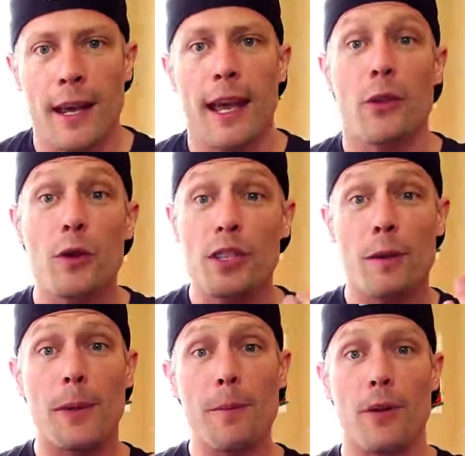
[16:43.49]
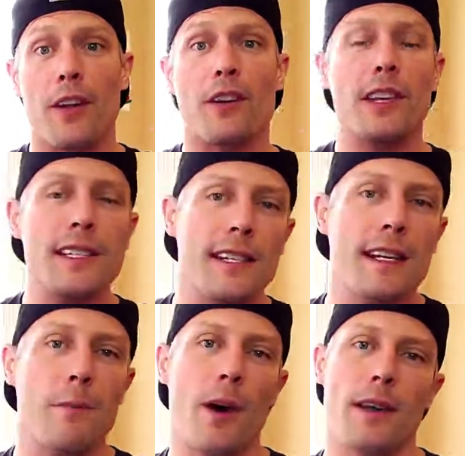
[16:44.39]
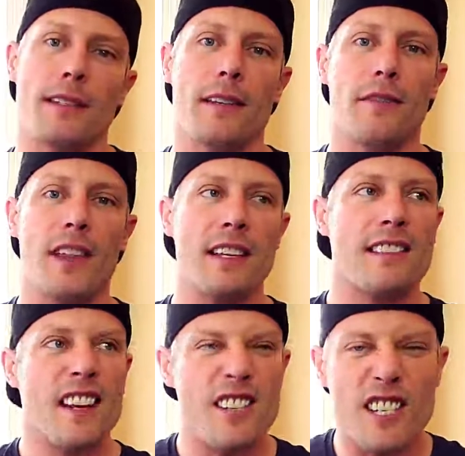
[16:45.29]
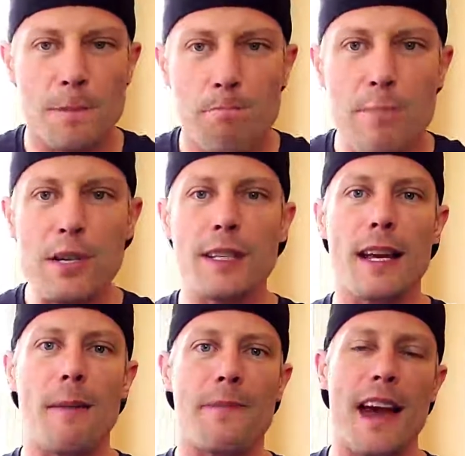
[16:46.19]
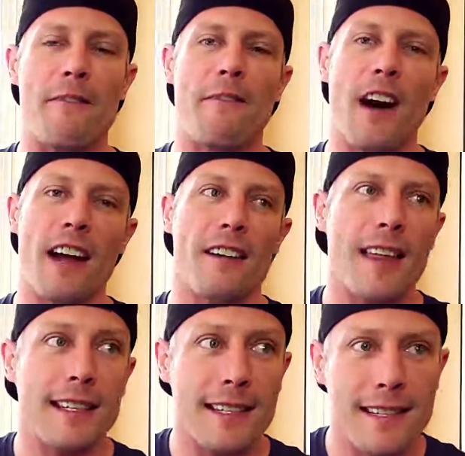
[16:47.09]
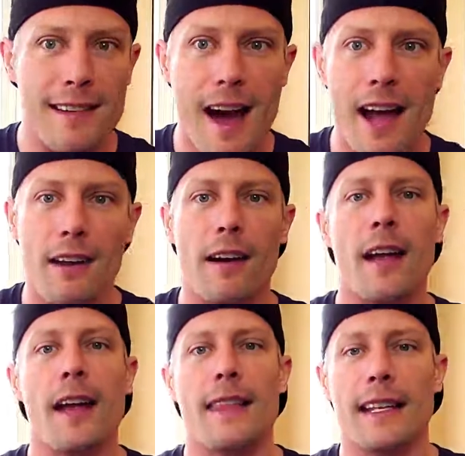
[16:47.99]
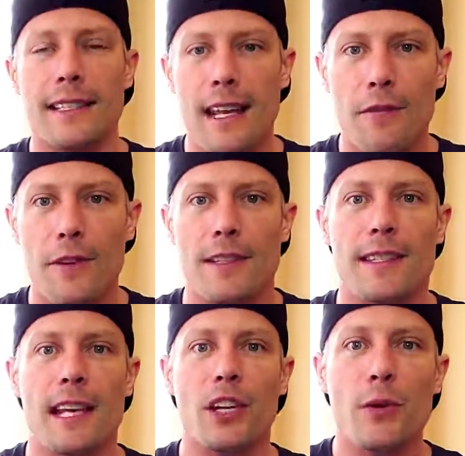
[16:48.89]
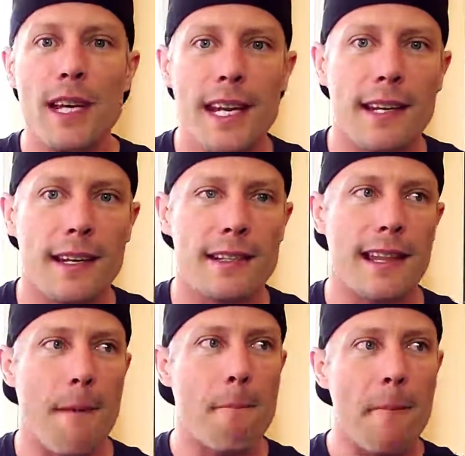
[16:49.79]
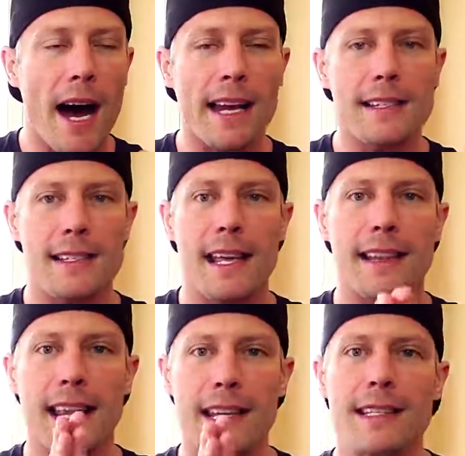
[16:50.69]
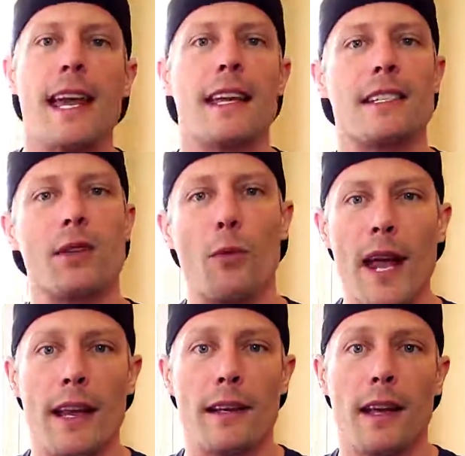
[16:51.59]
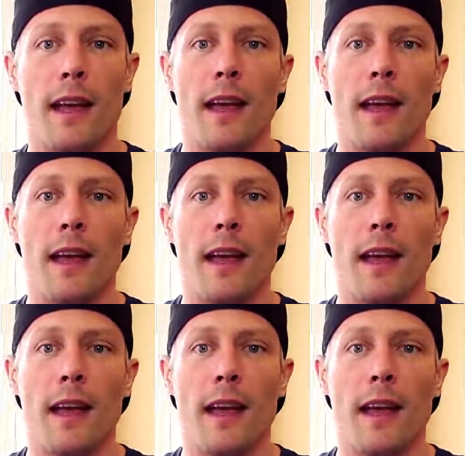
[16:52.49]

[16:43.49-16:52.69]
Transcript: And those are the people that are listening to positive things, that are just building up that fire, that desire, that difference, that uniqueness, that mindset that it takes to win.